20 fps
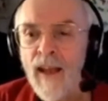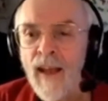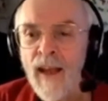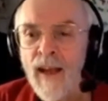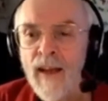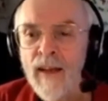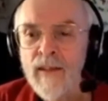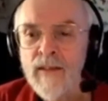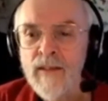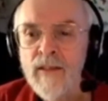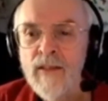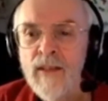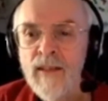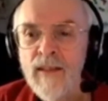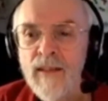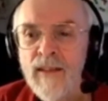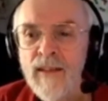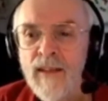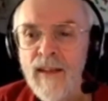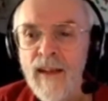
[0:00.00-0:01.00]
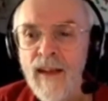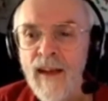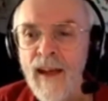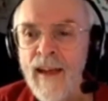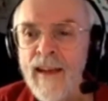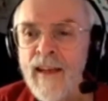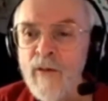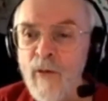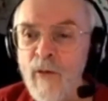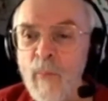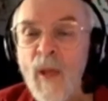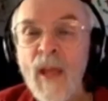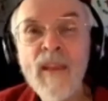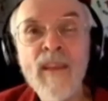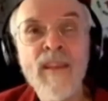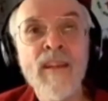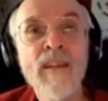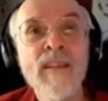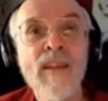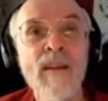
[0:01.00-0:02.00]
And I can
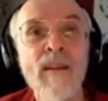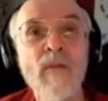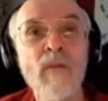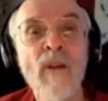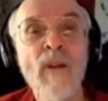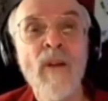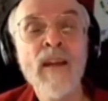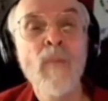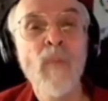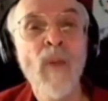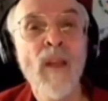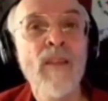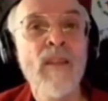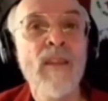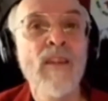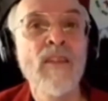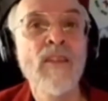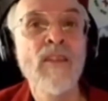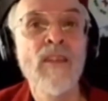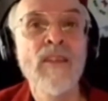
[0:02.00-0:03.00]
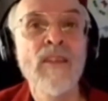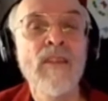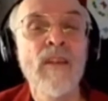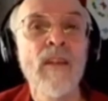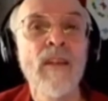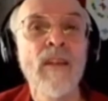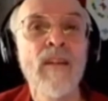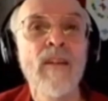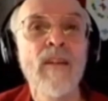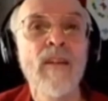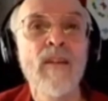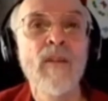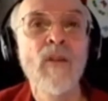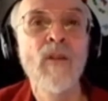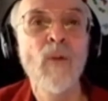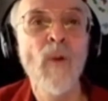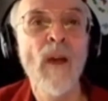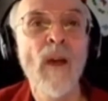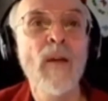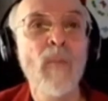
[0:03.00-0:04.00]
recommend this as a
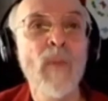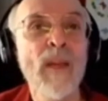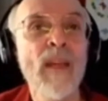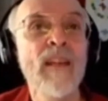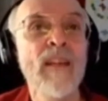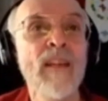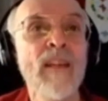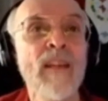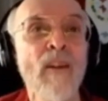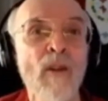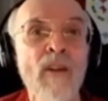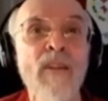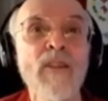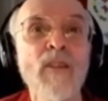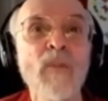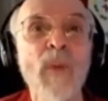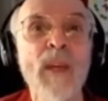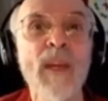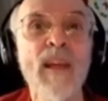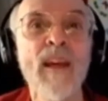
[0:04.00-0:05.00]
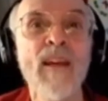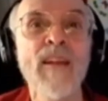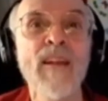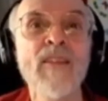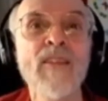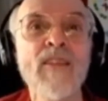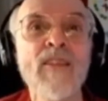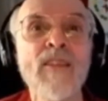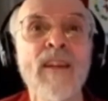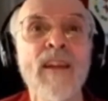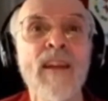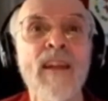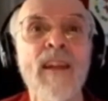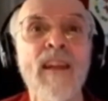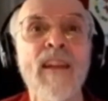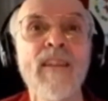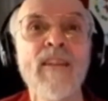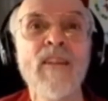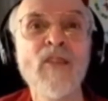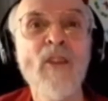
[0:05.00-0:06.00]
good way to meet girls because
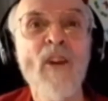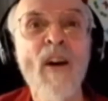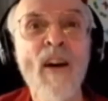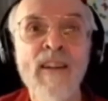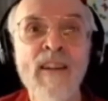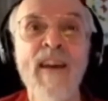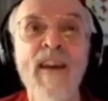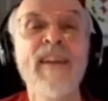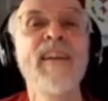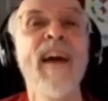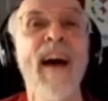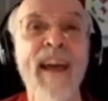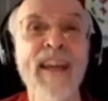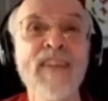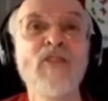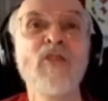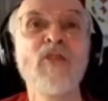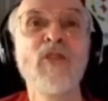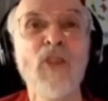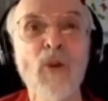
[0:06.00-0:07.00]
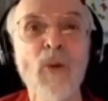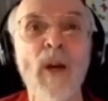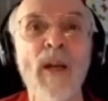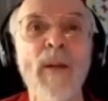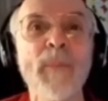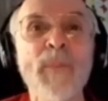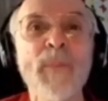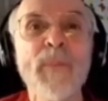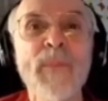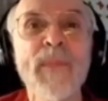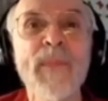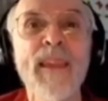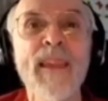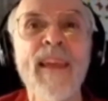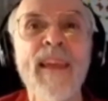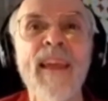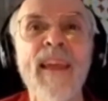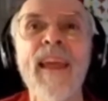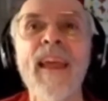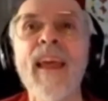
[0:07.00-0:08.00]
there's not a lot of guys who do it.
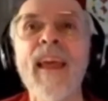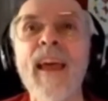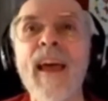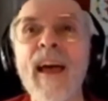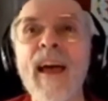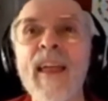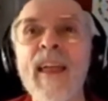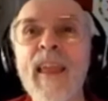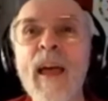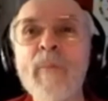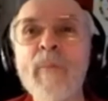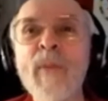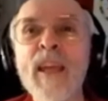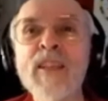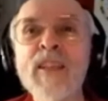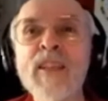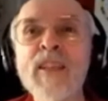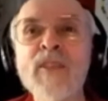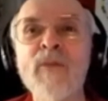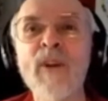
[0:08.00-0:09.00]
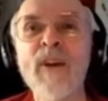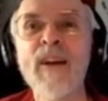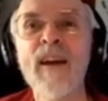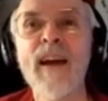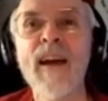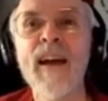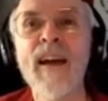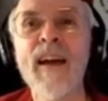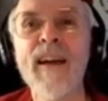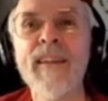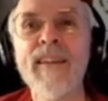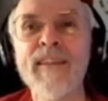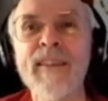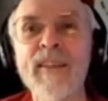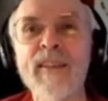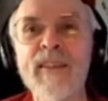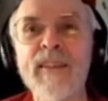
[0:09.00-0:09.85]
That makes for a